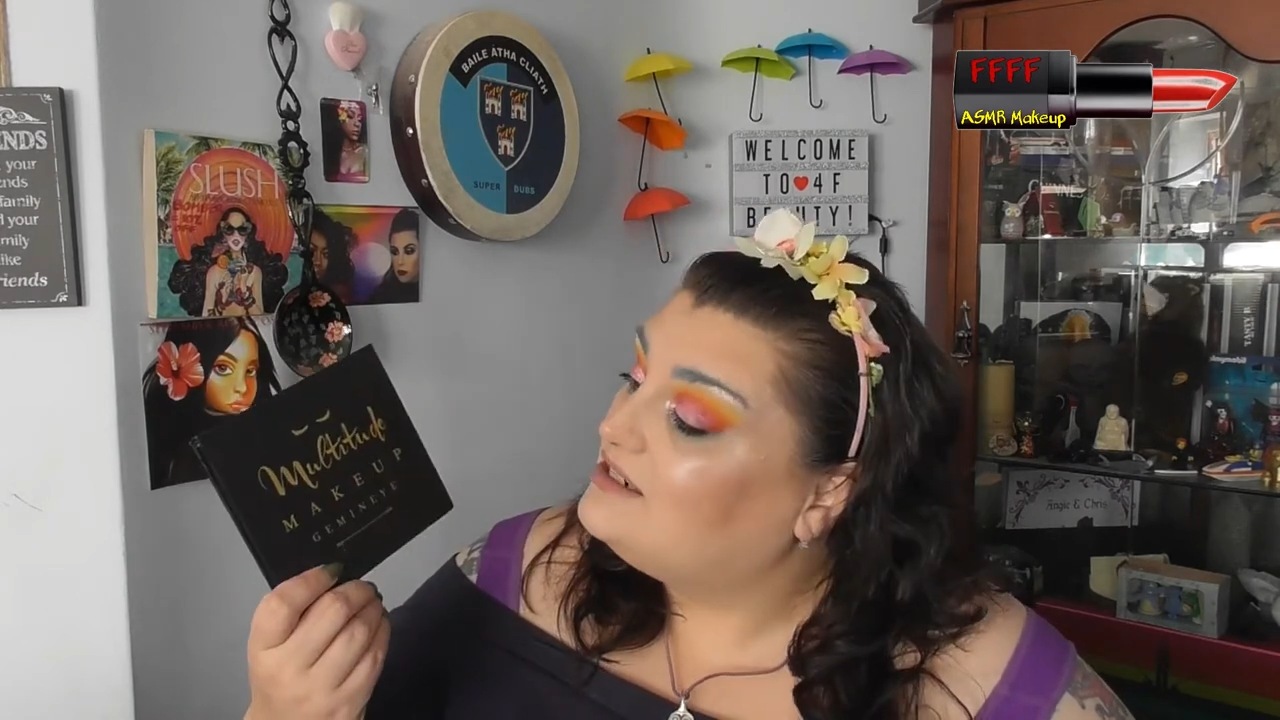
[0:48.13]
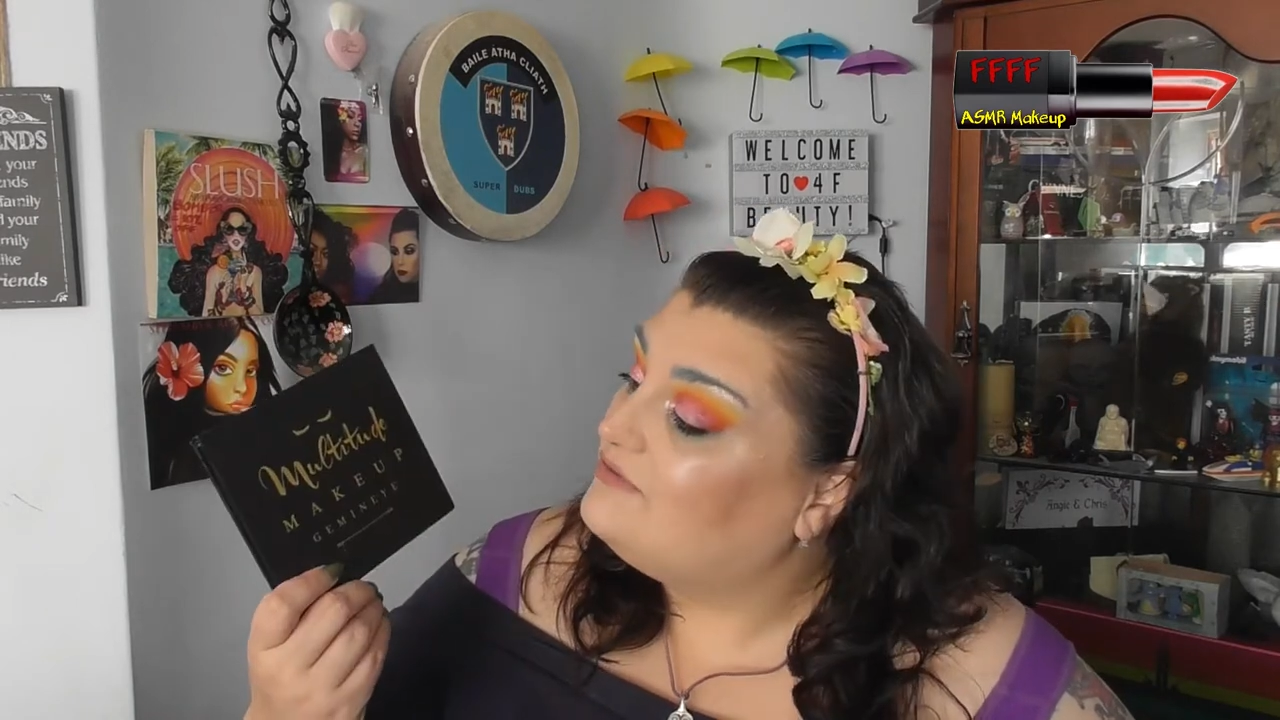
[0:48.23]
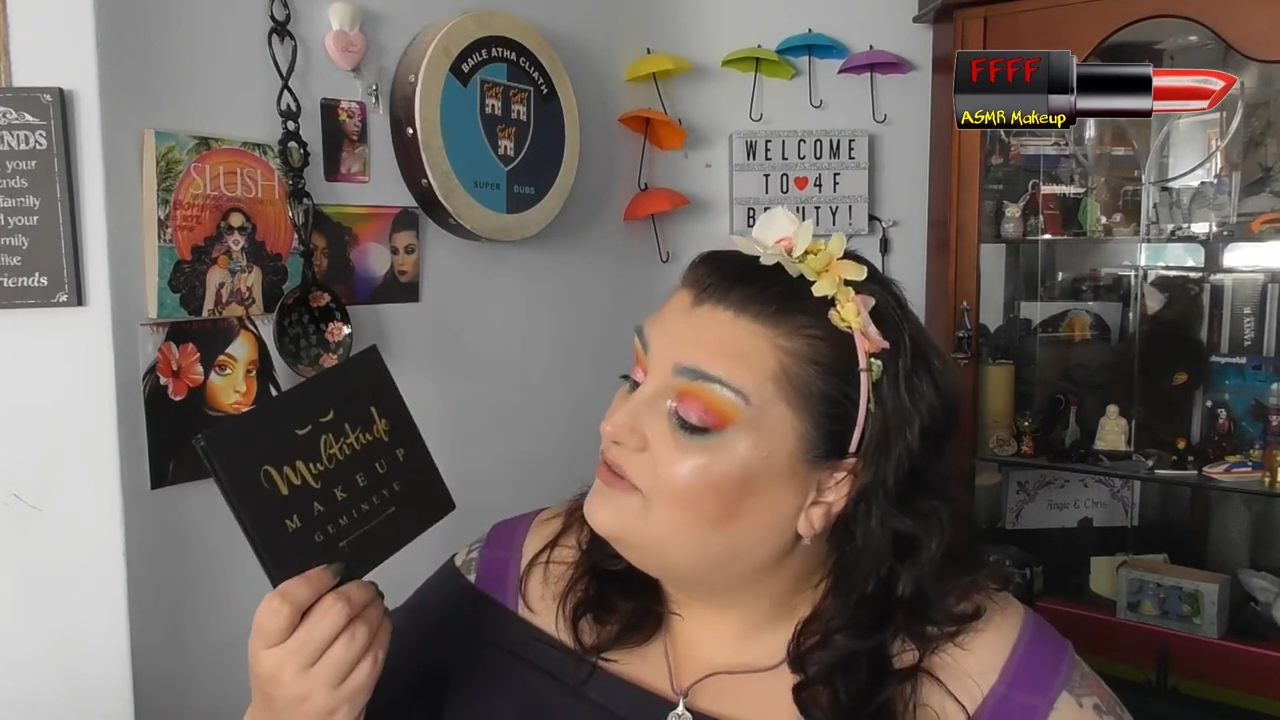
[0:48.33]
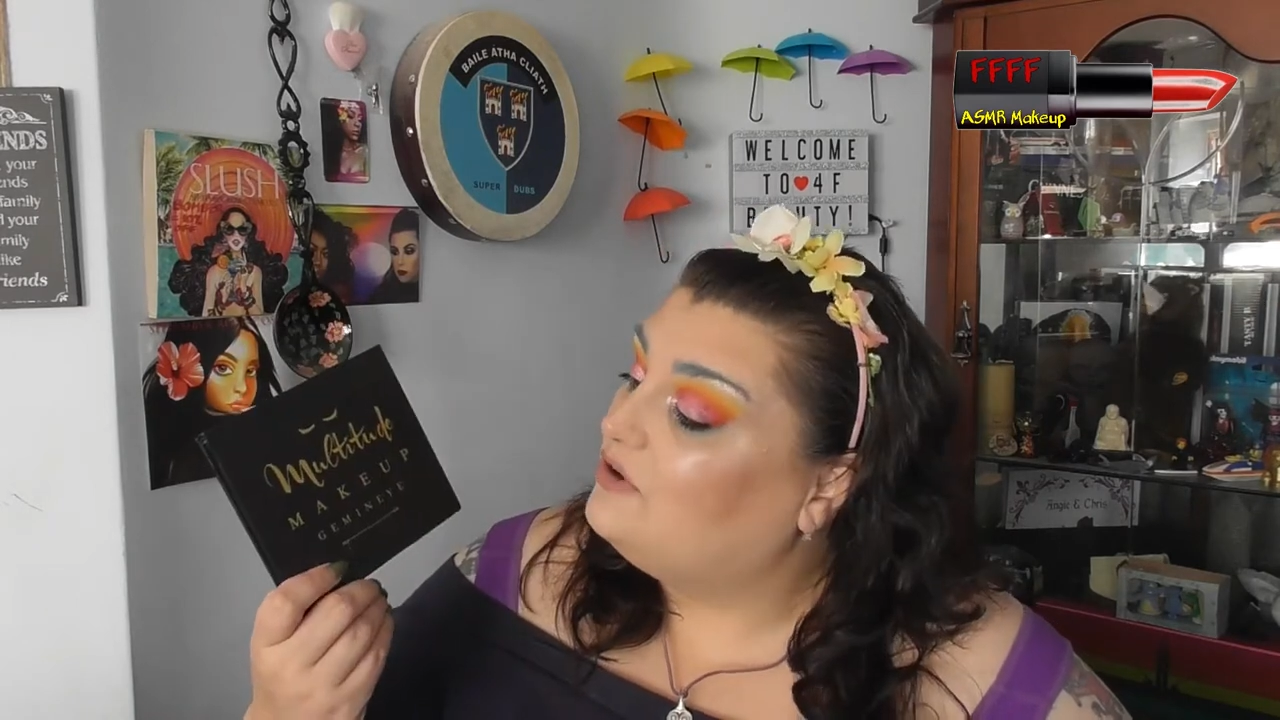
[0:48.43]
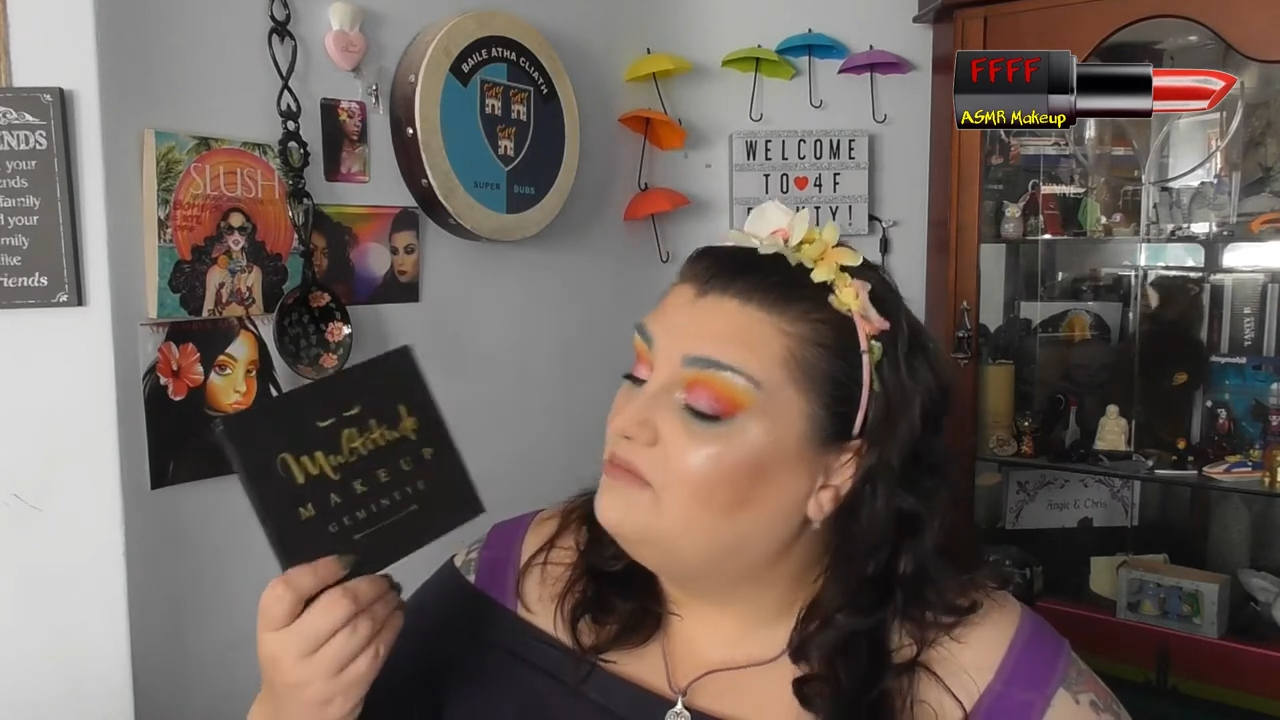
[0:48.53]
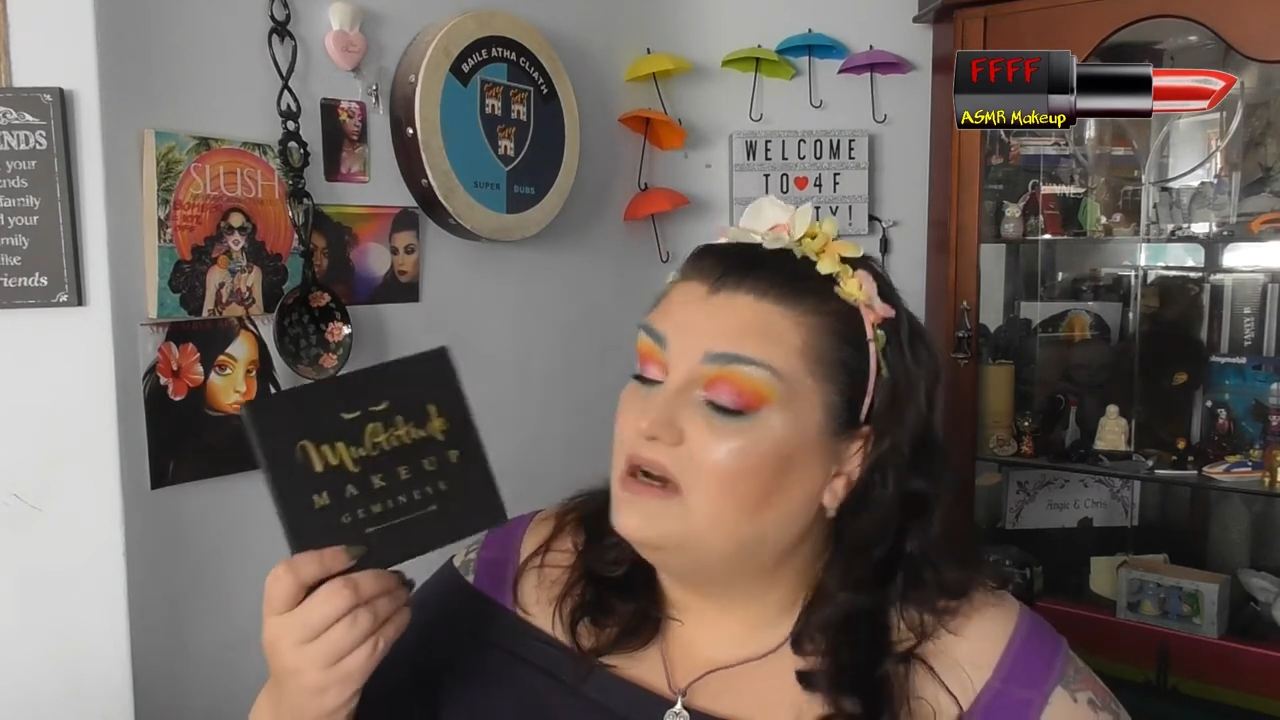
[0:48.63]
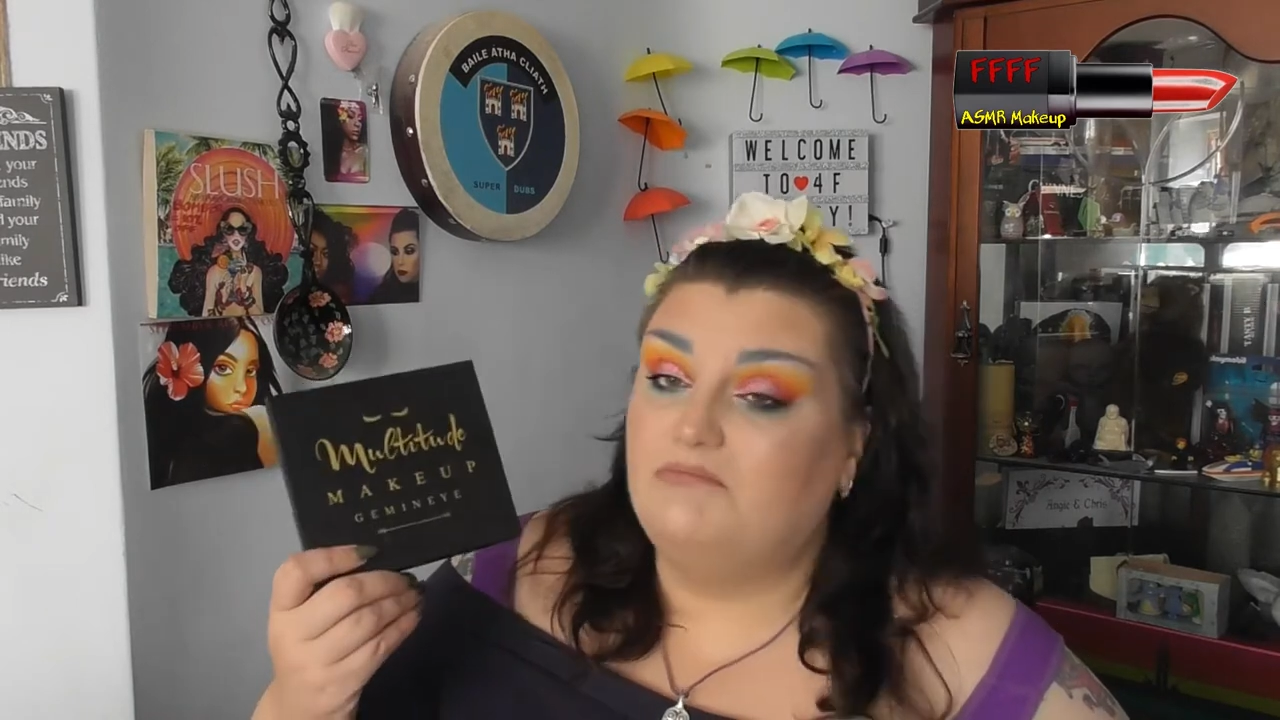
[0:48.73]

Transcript: from